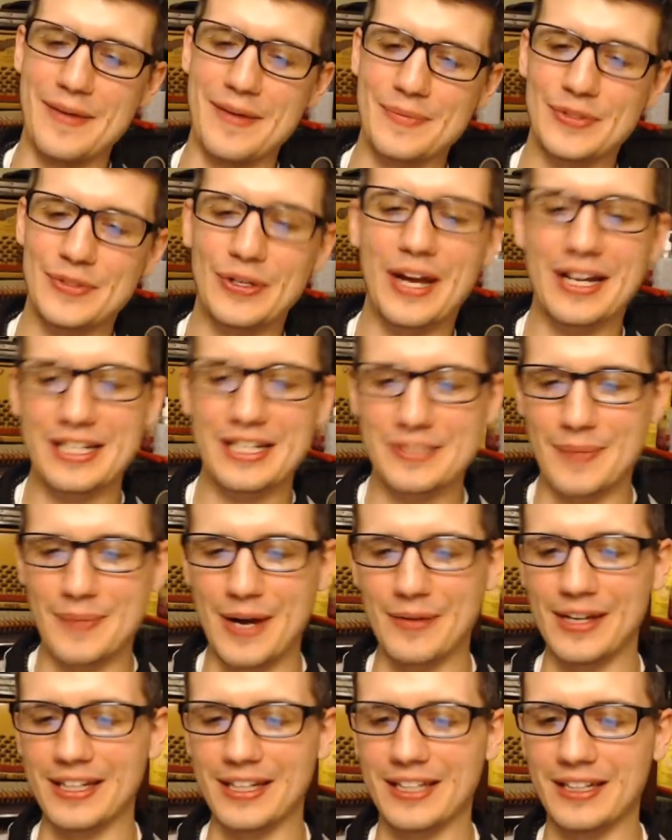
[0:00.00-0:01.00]
So I guess my
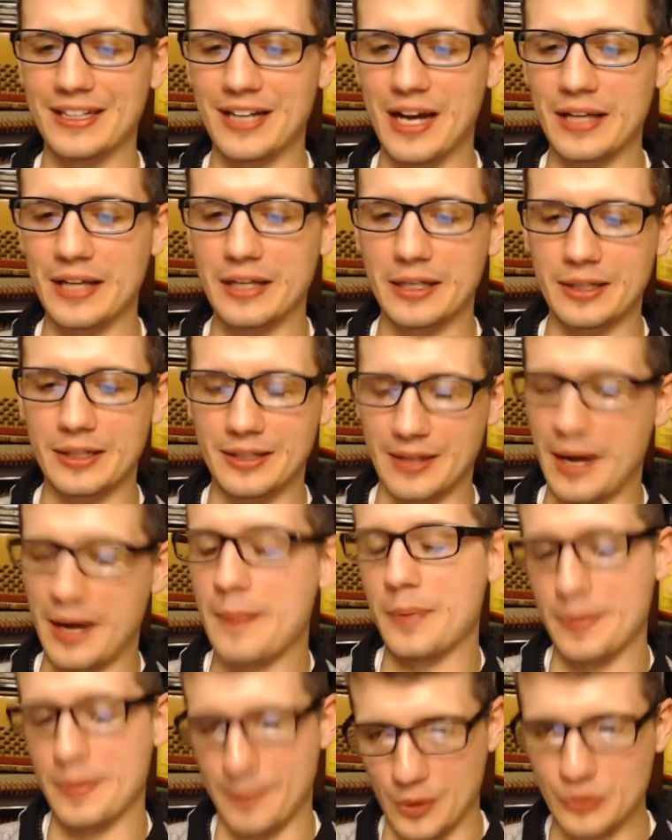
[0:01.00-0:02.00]
ranking, I
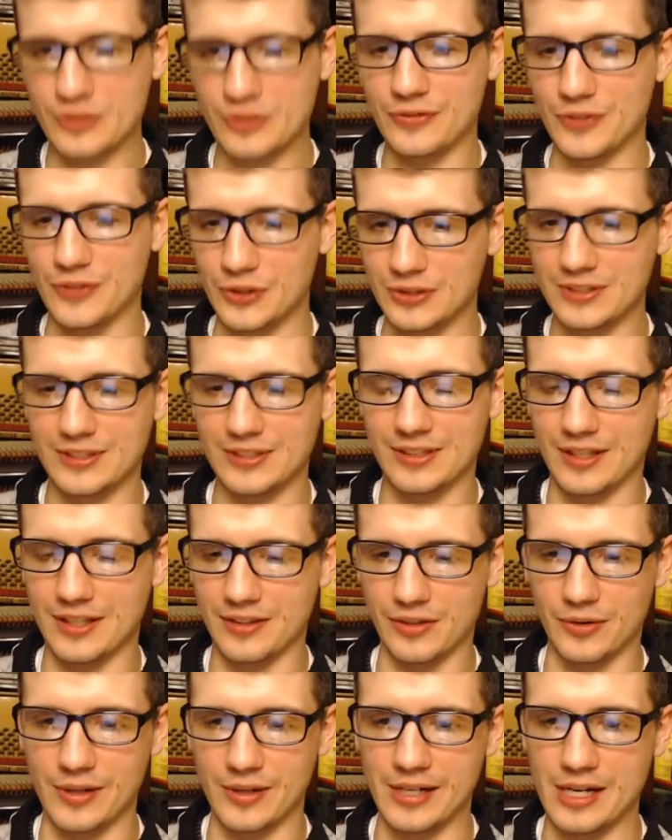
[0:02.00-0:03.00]
put Post first.
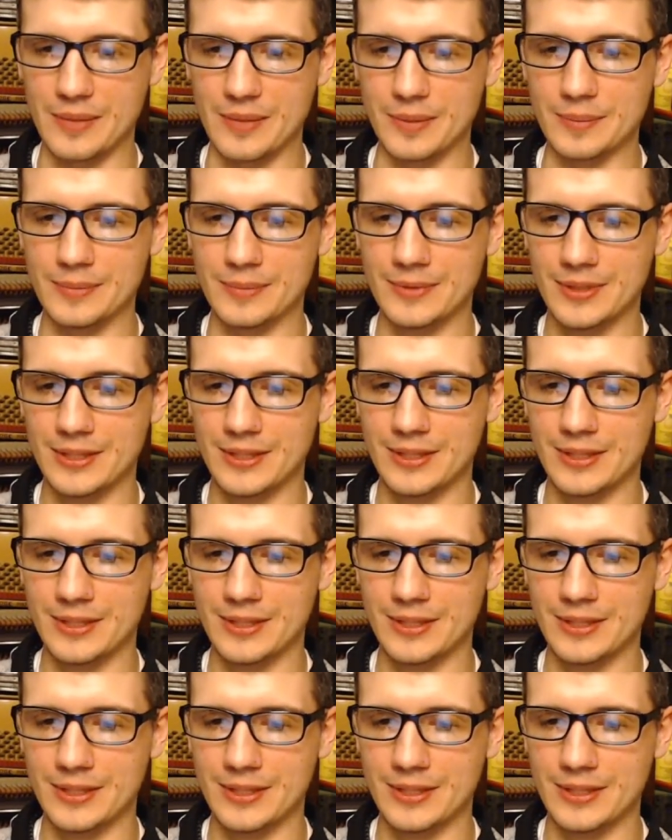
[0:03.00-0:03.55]
That's a great album.